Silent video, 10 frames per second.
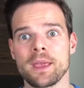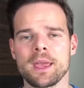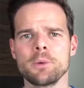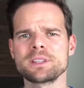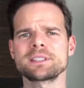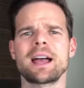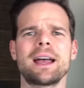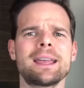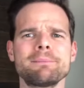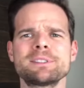it was
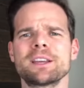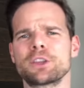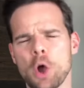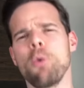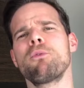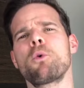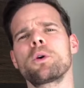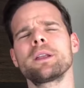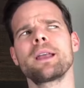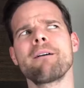time to go
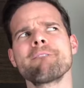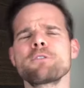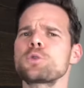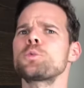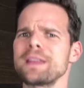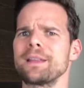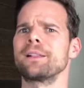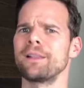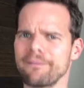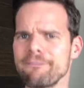for it for
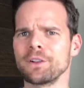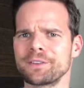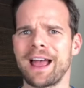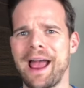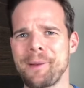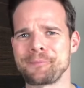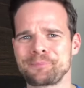real, full-time.